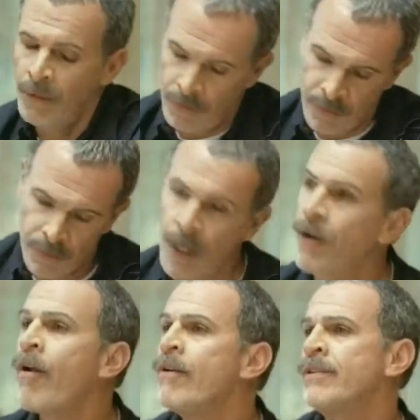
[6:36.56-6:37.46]
on television,
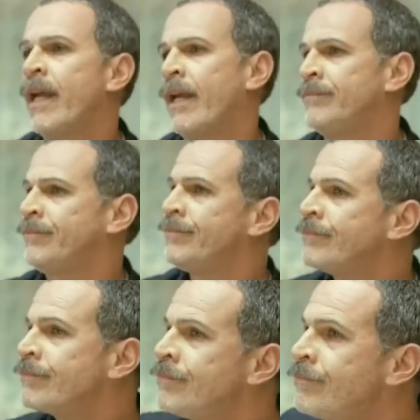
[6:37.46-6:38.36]
at least
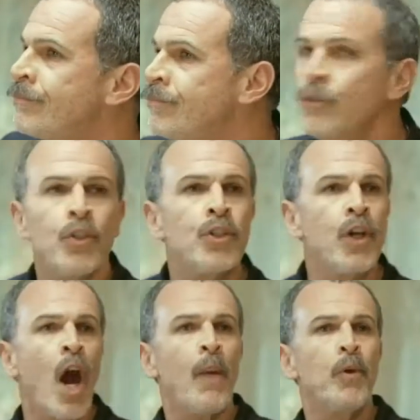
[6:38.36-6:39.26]
on, on a major
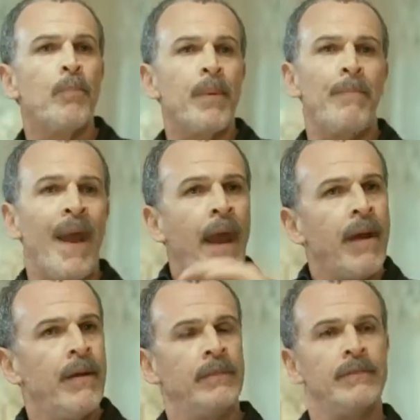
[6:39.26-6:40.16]
network, and a show
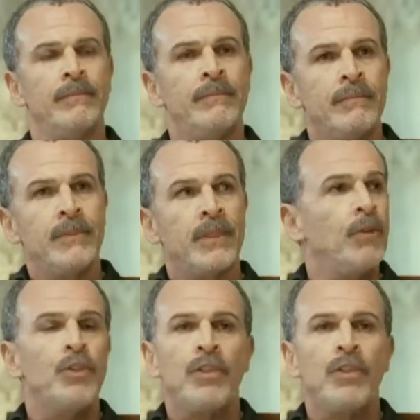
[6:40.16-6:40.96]
that's very inclusive.